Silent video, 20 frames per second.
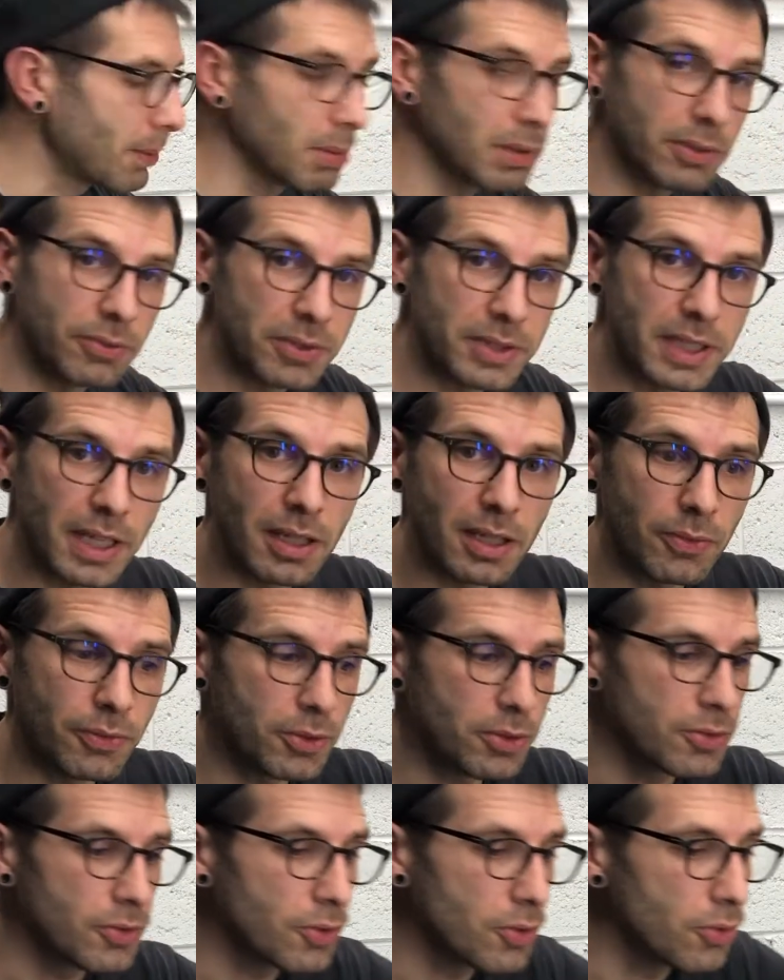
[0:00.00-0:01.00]
of
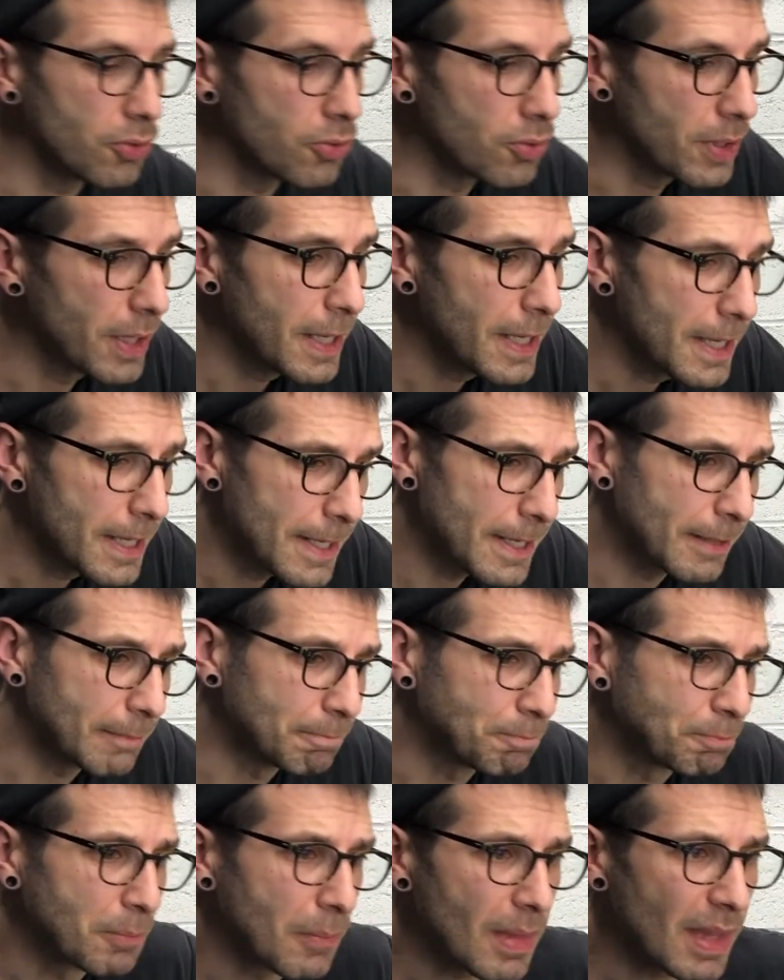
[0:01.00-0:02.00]
photographers who
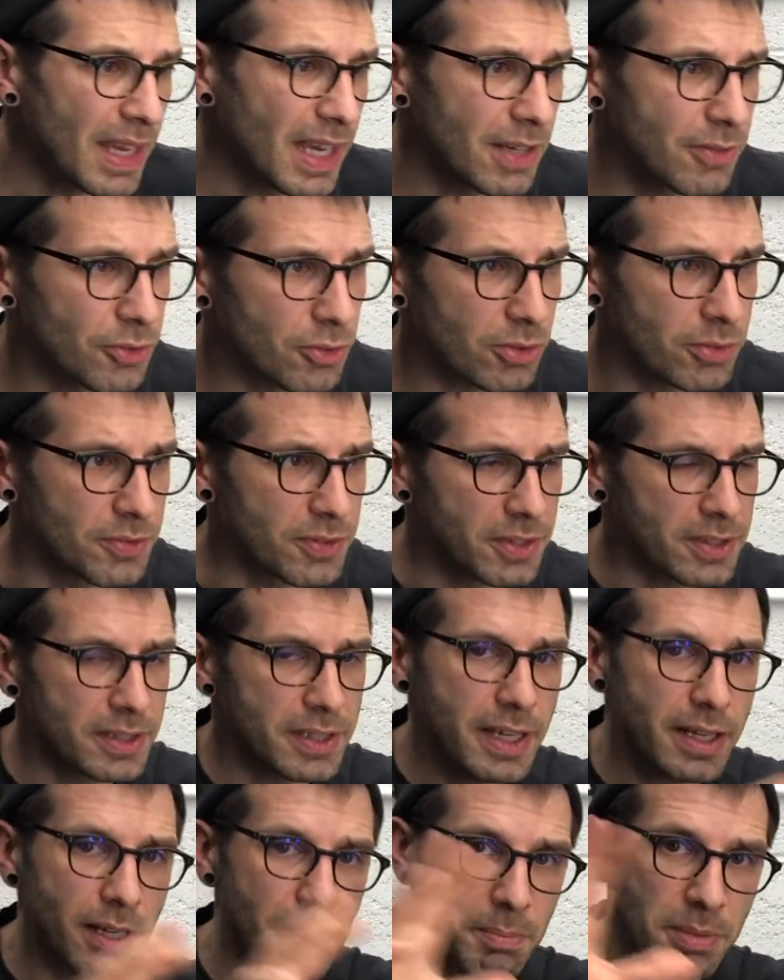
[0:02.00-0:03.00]
have sort of
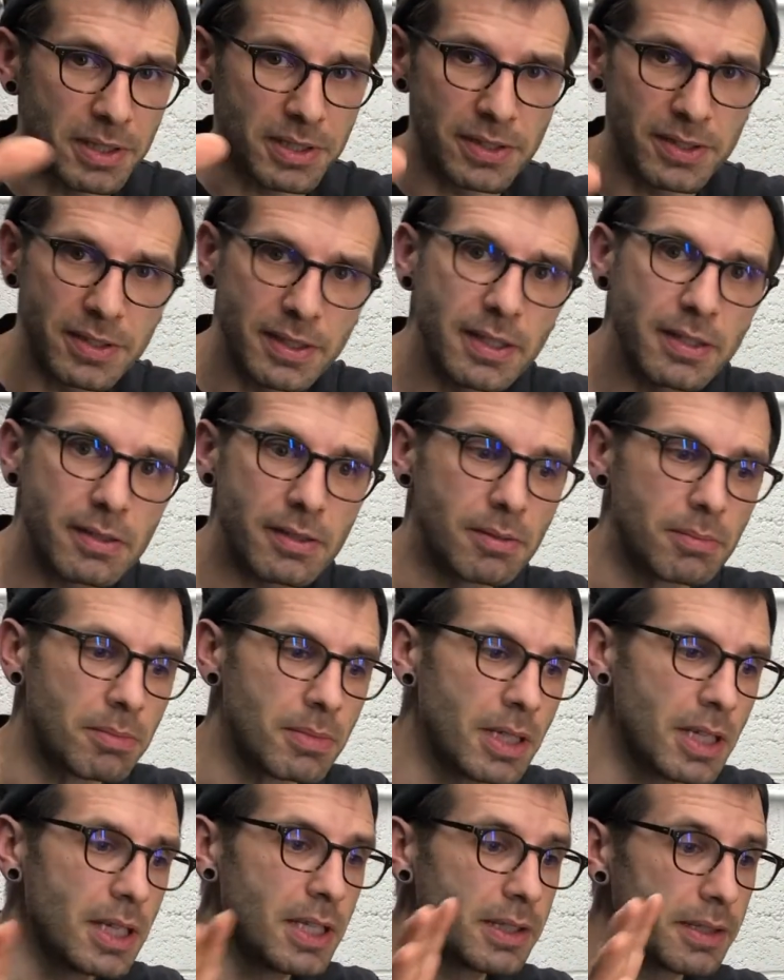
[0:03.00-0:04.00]
set up a system
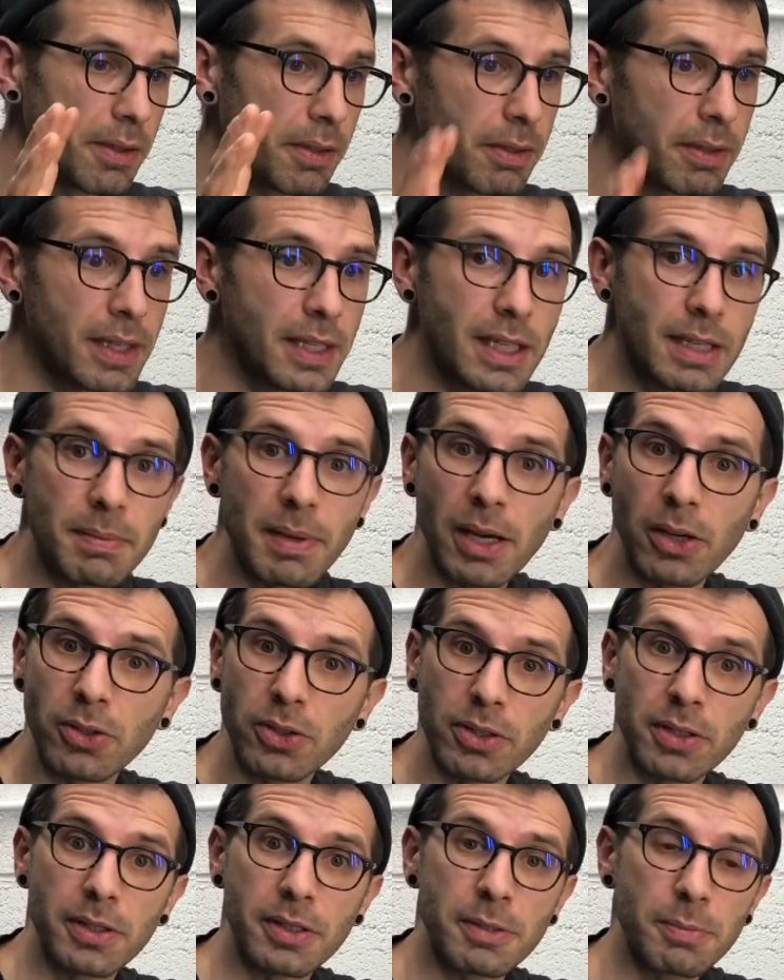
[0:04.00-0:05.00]
to think about
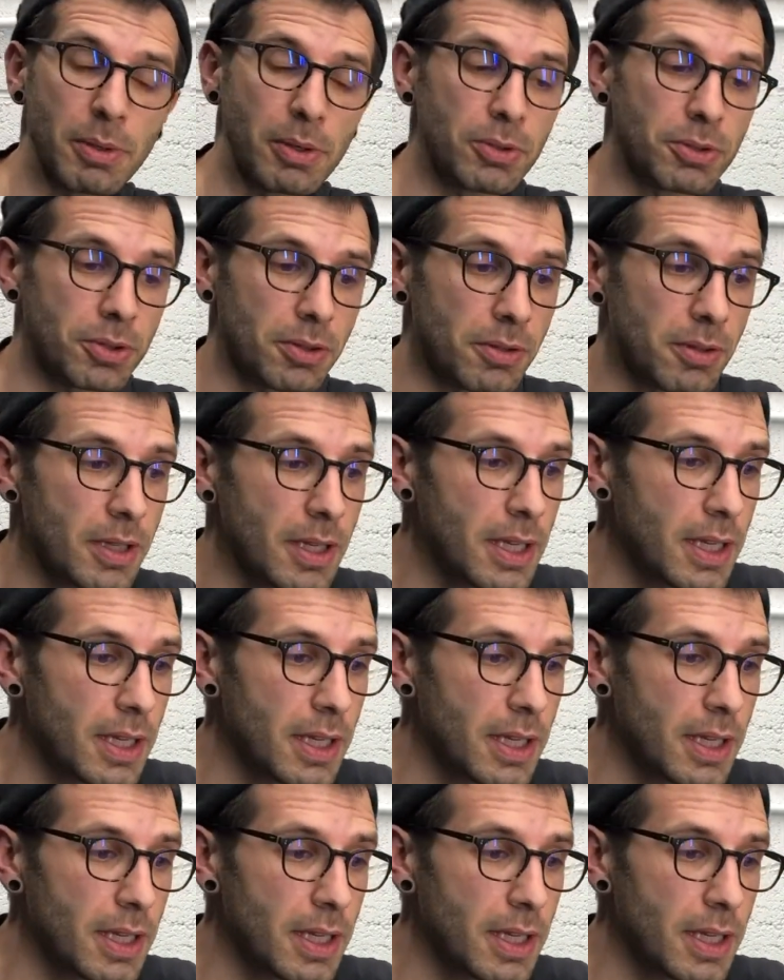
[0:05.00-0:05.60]
good exposure.